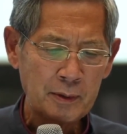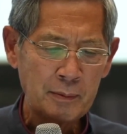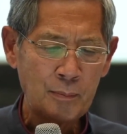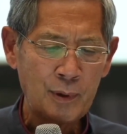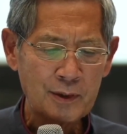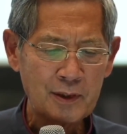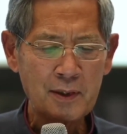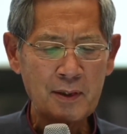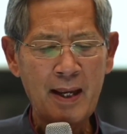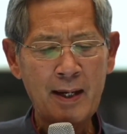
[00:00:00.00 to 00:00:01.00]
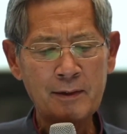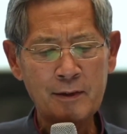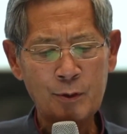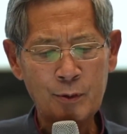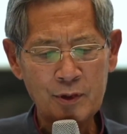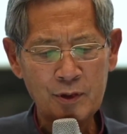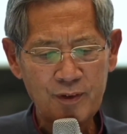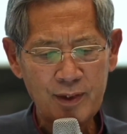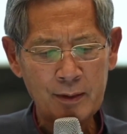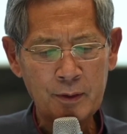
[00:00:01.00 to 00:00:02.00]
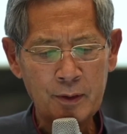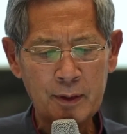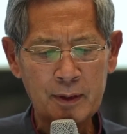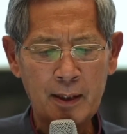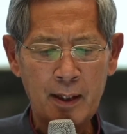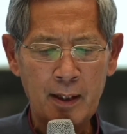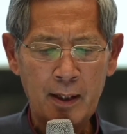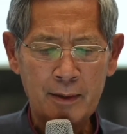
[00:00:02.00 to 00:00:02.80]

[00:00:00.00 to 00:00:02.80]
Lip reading: They are only the tip of an iceberg.